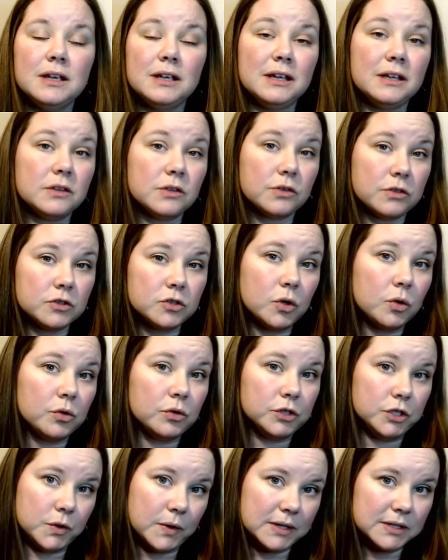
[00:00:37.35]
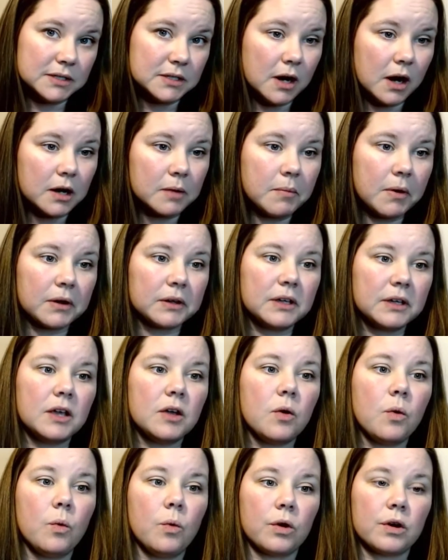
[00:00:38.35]
either the total US stock market
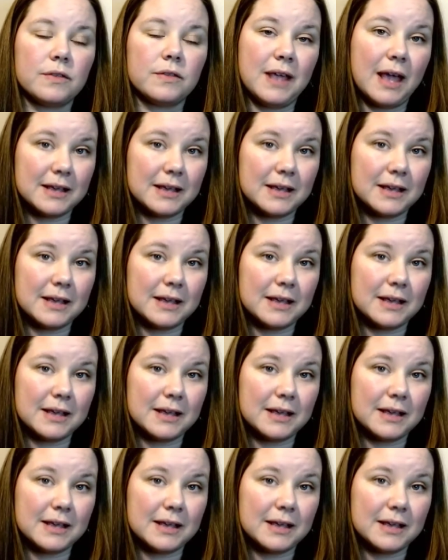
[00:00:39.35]
or the